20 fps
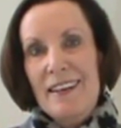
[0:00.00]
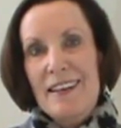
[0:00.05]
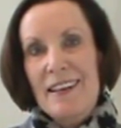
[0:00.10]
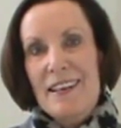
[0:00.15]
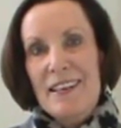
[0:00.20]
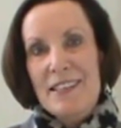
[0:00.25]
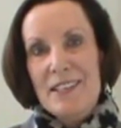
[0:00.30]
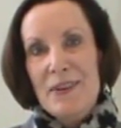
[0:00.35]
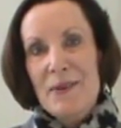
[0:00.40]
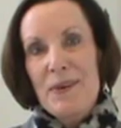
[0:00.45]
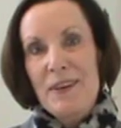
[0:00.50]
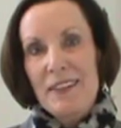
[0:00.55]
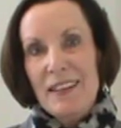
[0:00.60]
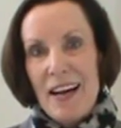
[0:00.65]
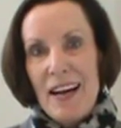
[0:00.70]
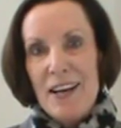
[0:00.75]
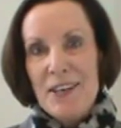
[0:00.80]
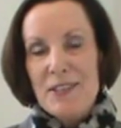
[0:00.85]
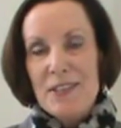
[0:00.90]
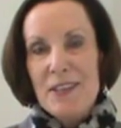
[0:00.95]
So
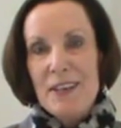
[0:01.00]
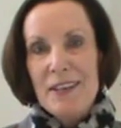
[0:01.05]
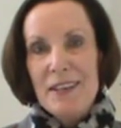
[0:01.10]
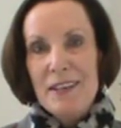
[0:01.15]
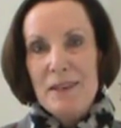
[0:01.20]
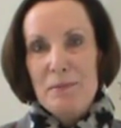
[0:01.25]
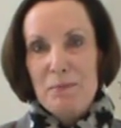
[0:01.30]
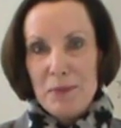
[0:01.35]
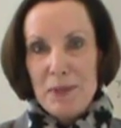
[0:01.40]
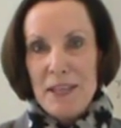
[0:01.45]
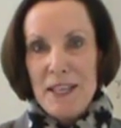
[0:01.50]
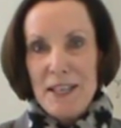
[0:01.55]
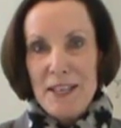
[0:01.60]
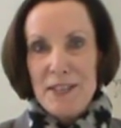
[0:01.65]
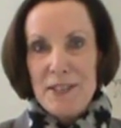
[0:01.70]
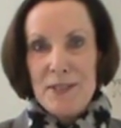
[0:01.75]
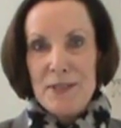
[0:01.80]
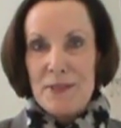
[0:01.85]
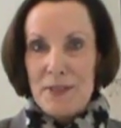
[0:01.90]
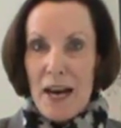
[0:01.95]
Elijah
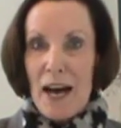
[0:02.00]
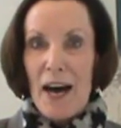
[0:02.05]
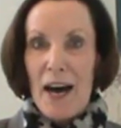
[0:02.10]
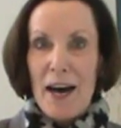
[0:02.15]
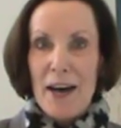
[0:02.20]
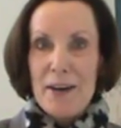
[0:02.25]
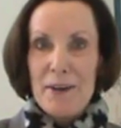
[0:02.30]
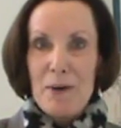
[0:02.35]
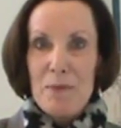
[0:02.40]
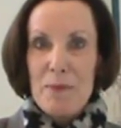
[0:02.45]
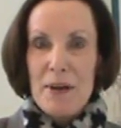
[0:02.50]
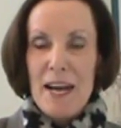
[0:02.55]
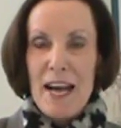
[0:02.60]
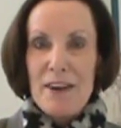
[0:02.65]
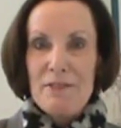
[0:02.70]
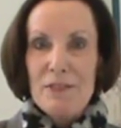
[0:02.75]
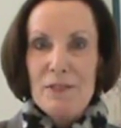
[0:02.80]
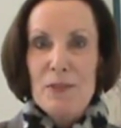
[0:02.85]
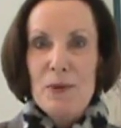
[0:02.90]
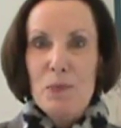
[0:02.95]
pleads to God on
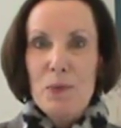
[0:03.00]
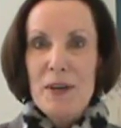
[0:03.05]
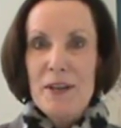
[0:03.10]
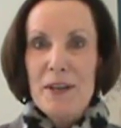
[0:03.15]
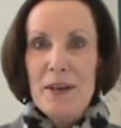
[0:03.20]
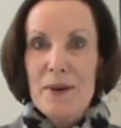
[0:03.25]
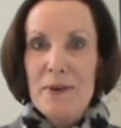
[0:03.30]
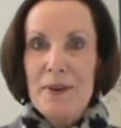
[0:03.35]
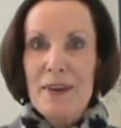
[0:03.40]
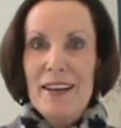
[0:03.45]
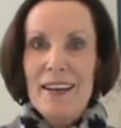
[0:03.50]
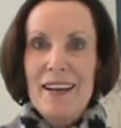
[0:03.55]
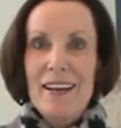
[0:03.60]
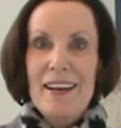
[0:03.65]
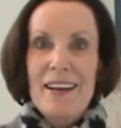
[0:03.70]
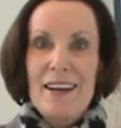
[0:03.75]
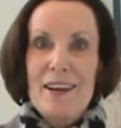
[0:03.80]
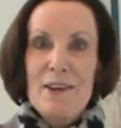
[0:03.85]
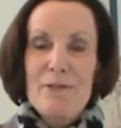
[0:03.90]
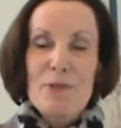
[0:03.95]
behalf of the widow
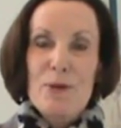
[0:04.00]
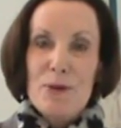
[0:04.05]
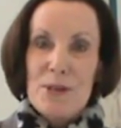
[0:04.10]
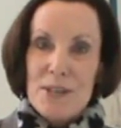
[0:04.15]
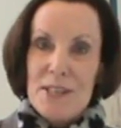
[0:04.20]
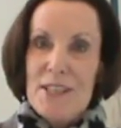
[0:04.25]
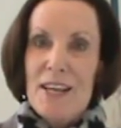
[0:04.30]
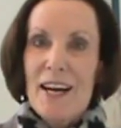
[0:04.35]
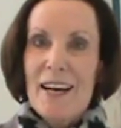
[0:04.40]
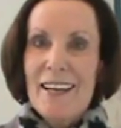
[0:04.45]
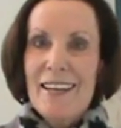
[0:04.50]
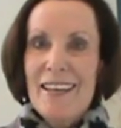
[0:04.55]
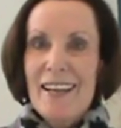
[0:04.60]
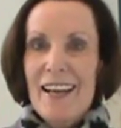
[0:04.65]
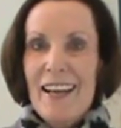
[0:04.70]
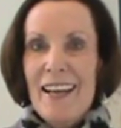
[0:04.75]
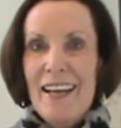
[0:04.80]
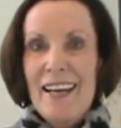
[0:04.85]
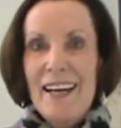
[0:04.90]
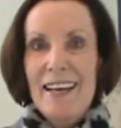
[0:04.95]
for her son,
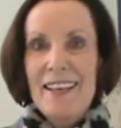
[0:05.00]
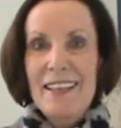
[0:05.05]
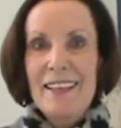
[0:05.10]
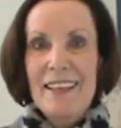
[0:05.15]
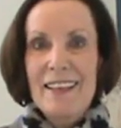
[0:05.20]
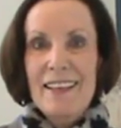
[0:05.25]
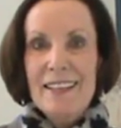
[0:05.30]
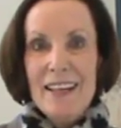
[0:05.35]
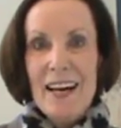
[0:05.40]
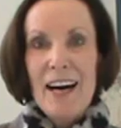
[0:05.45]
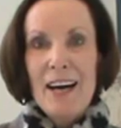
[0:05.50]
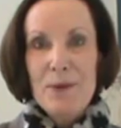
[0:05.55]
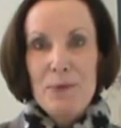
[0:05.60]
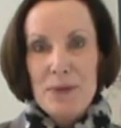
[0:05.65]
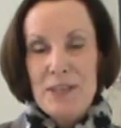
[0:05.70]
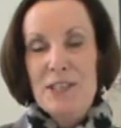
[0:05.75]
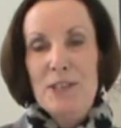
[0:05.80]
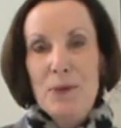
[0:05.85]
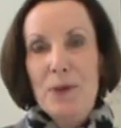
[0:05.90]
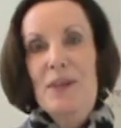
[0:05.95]
and God
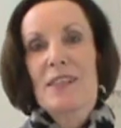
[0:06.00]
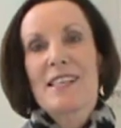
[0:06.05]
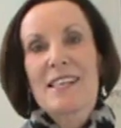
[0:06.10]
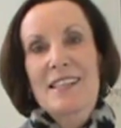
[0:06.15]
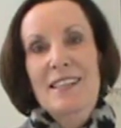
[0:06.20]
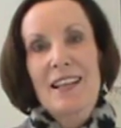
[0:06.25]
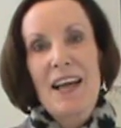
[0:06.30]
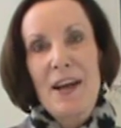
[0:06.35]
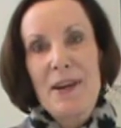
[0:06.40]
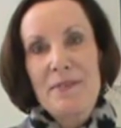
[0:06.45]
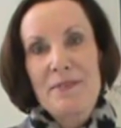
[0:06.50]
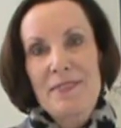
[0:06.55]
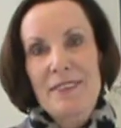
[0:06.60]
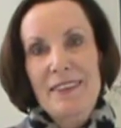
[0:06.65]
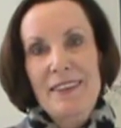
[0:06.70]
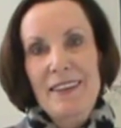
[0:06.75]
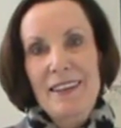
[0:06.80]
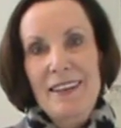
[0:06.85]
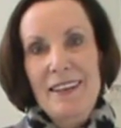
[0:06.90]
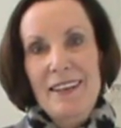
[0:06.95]
restores his life.
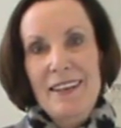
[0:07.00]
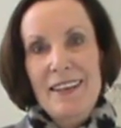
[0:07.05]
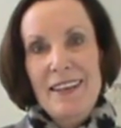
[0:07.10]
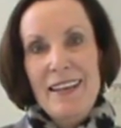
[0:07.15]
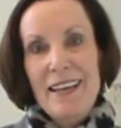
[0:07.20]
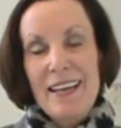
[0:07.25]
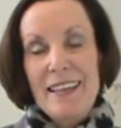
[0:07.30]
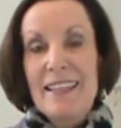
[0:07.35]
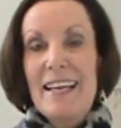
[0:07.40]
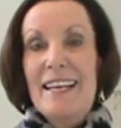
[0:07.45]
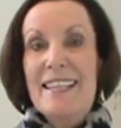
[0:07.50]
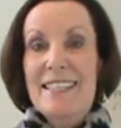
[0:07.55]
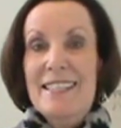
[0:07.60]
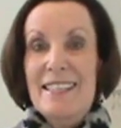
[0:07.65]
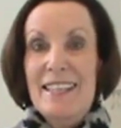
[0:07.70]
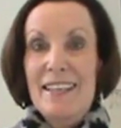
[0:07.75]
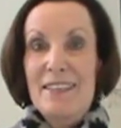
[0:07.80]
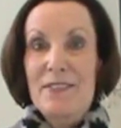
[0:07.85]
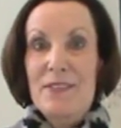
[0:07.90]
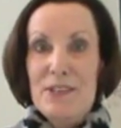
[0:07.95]
And that's
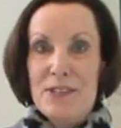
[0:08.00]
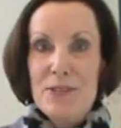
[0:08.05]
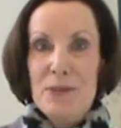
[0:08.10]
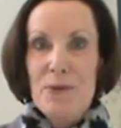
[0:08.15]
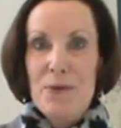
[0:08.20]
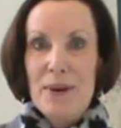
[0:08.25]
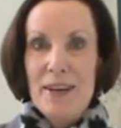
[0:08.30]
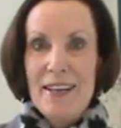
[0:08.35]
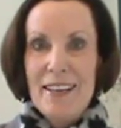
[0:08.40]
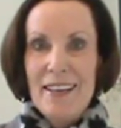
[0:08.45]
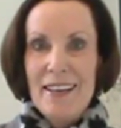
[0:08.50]
the end of the story.